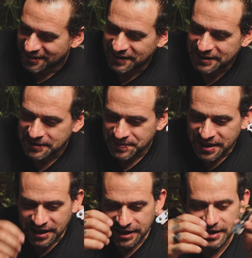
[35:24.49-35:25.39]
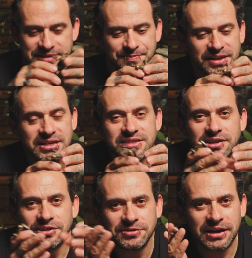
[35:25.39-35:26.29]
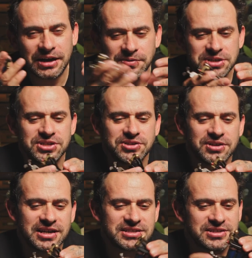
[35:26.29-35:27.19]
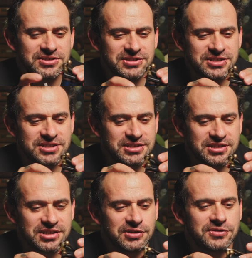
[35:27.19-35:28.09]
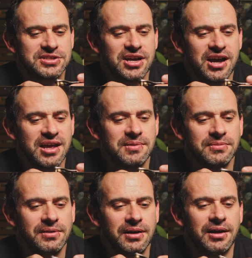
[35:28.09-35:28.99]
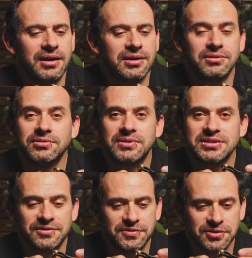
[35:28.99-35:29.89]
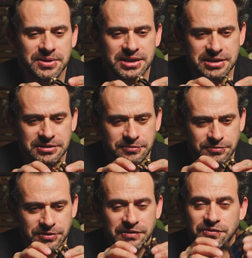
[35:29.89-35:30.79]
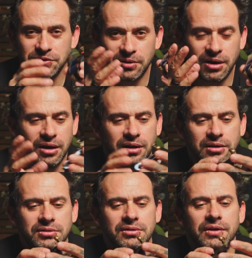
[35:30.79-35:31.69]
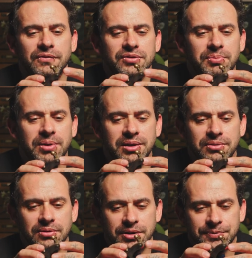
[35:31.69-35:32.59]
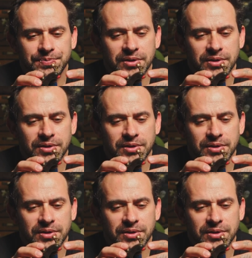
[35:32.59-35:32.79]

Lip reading: Great, guys. So I wish you guys a good time, good rest of your week, wherever you are and wherever in the planet you are.